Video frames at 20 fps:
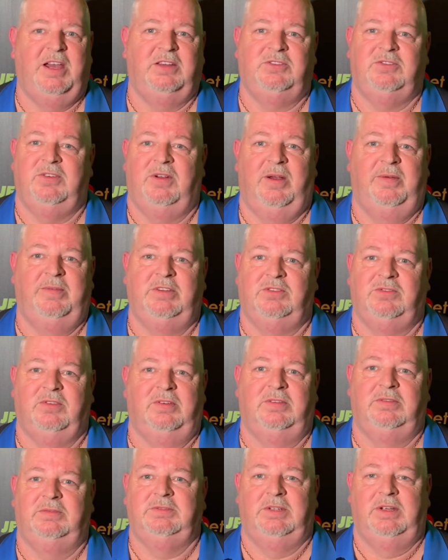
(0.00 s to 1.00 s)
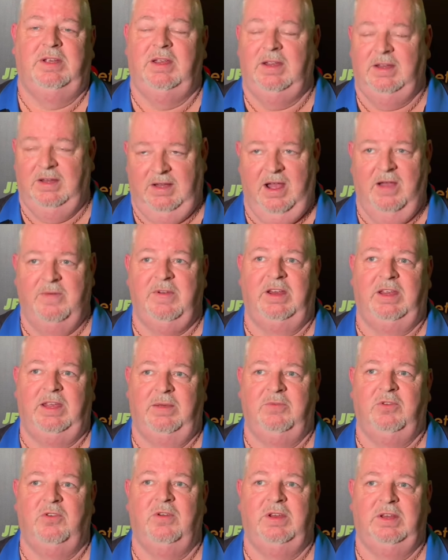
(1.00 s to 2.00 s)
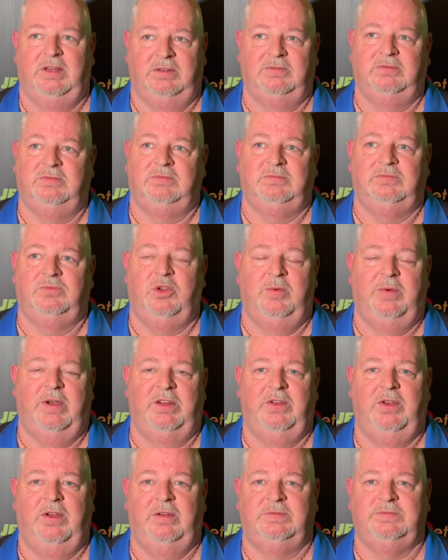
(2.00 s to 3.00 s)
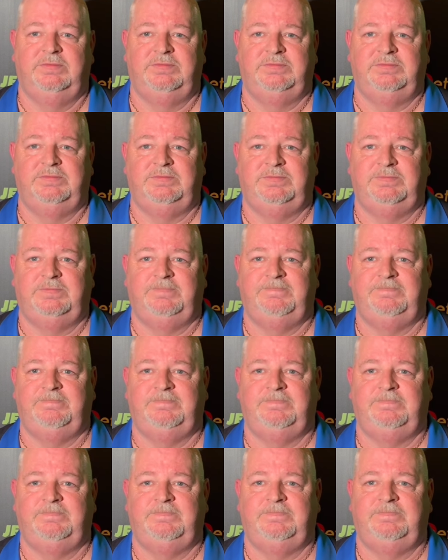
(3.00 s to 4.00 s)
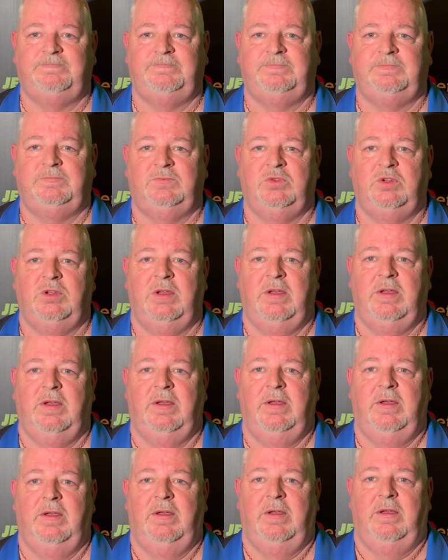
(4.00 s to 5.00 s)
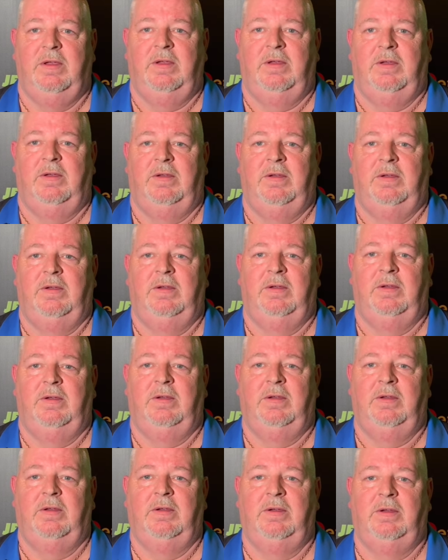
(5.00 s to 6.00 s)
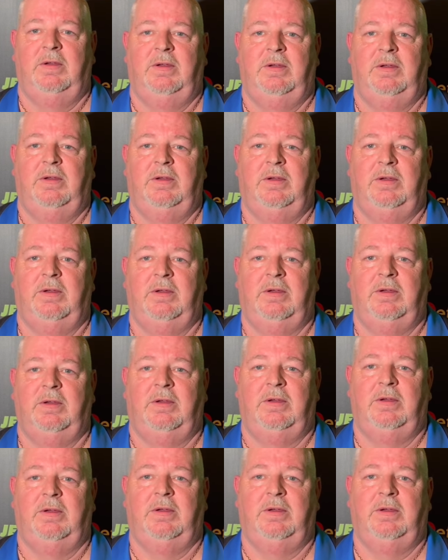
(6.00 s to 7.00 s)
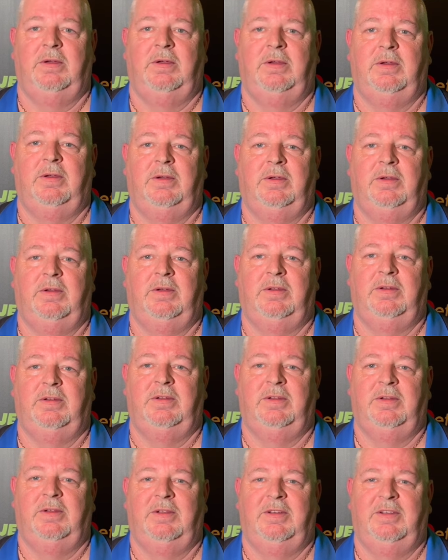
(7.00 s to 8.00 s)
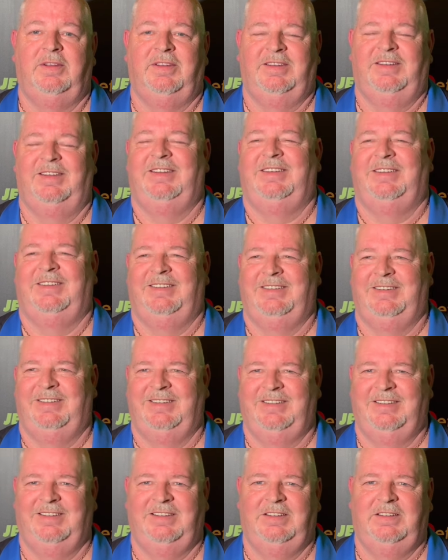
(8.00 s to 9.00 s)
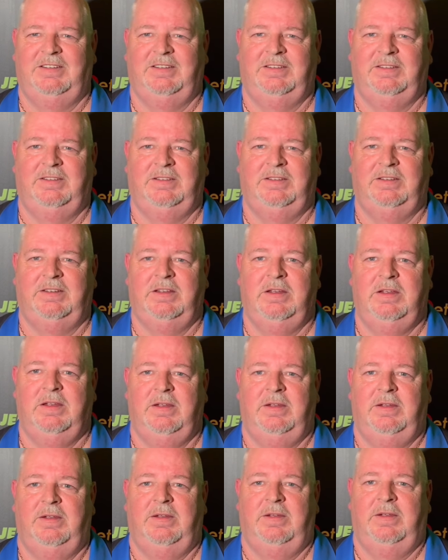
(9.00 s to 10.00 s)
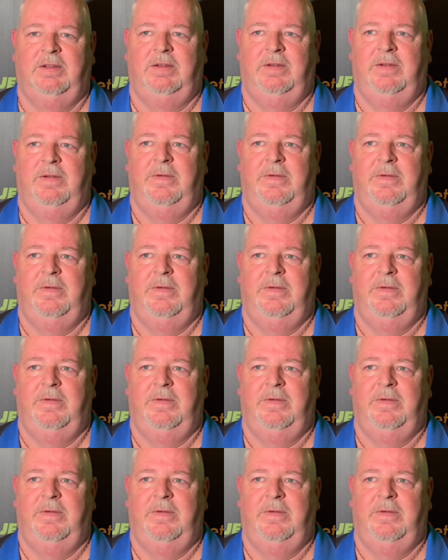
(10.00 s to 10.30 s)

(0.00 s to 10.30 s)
Do you know what I mean? So, I want to keep going and do what I do. We saw obviously the, the Premier League darts, PDC Premier League up in up in Glasgow last night. Terrific atmosphere. Does it make you miss it at all?